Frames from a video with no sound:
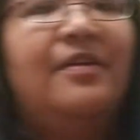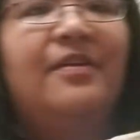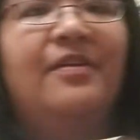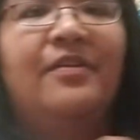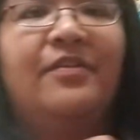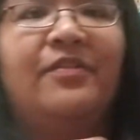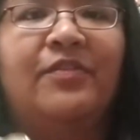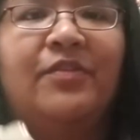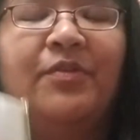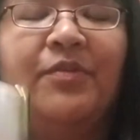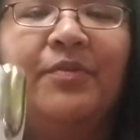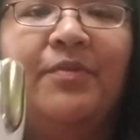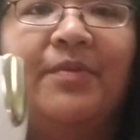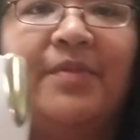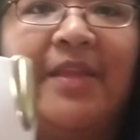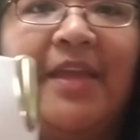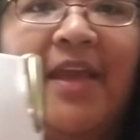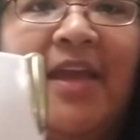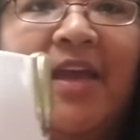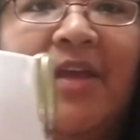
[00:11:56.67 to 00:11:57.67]
So
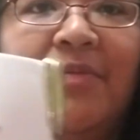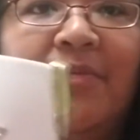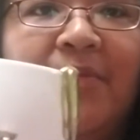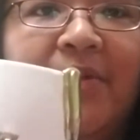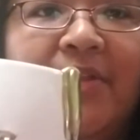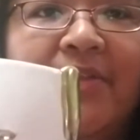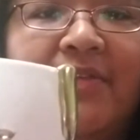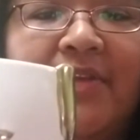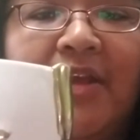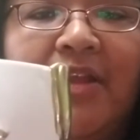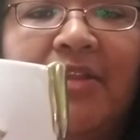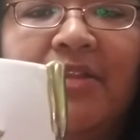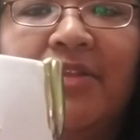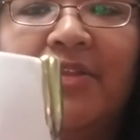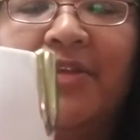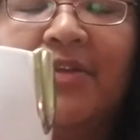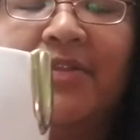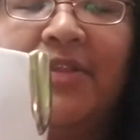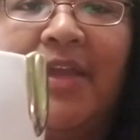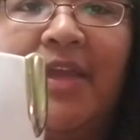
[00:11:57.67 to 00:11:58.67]
they had ones that
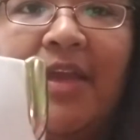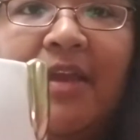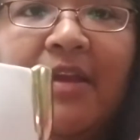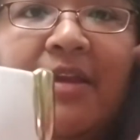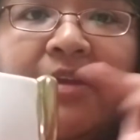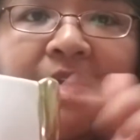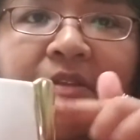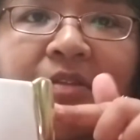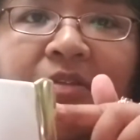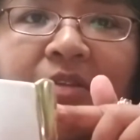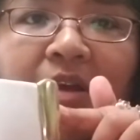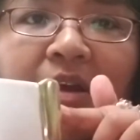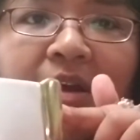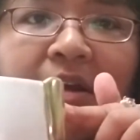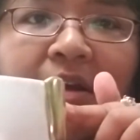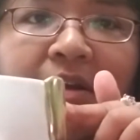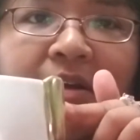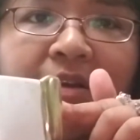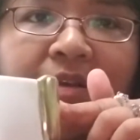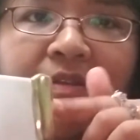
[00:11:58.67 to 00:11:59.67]
look like
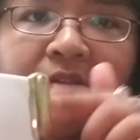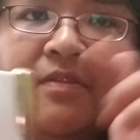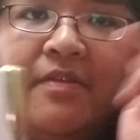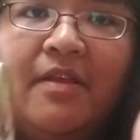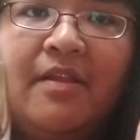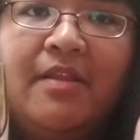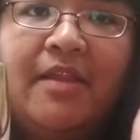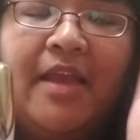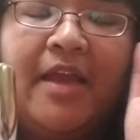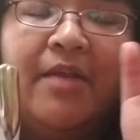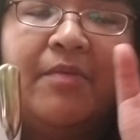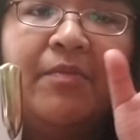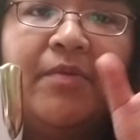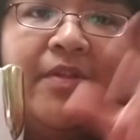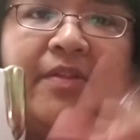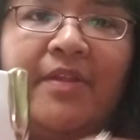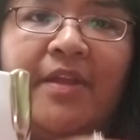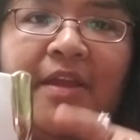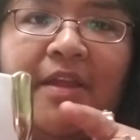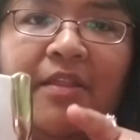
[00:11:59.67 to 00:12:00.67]
dogs, they had
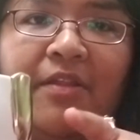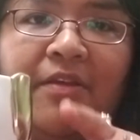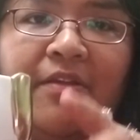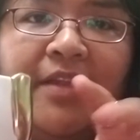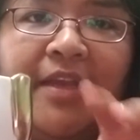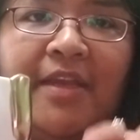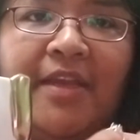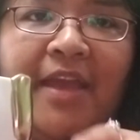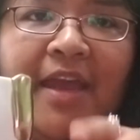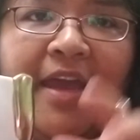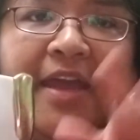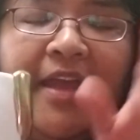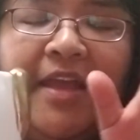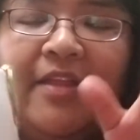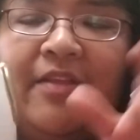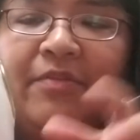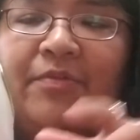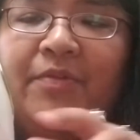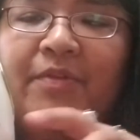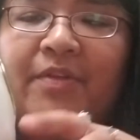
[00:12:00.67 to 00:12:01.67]
one that looked like cat, and
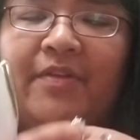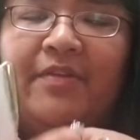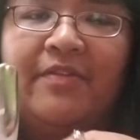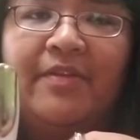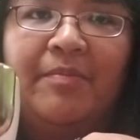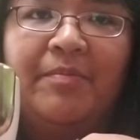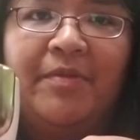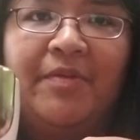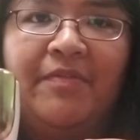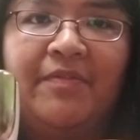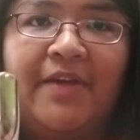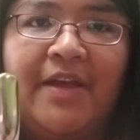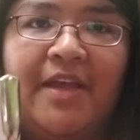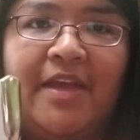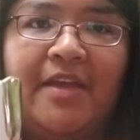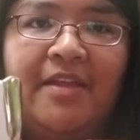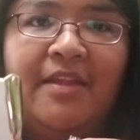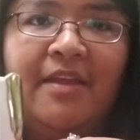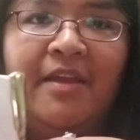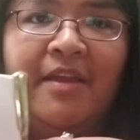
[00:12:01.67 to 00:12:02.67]
it's really
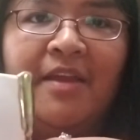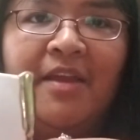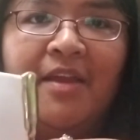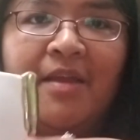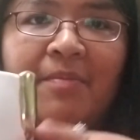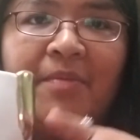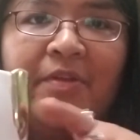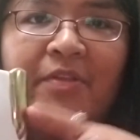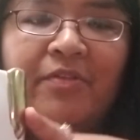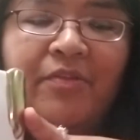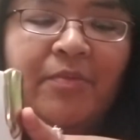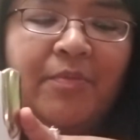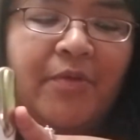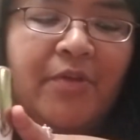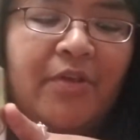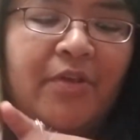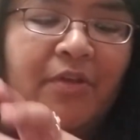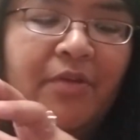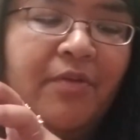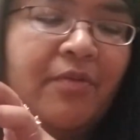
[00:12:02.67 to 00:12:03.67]
simplified, but super
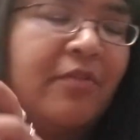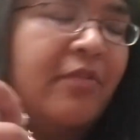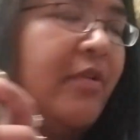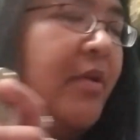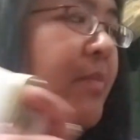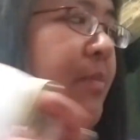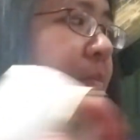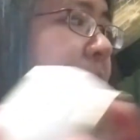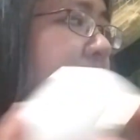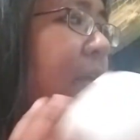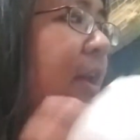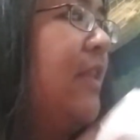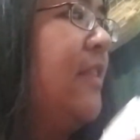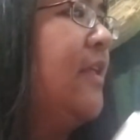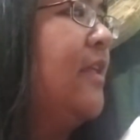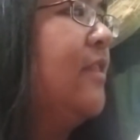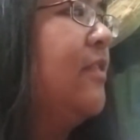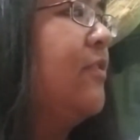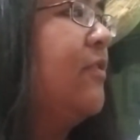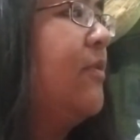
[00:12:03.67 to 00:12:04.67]
cute. So I'm glad
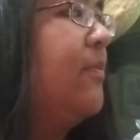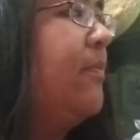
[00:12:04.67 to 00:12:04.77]
that they're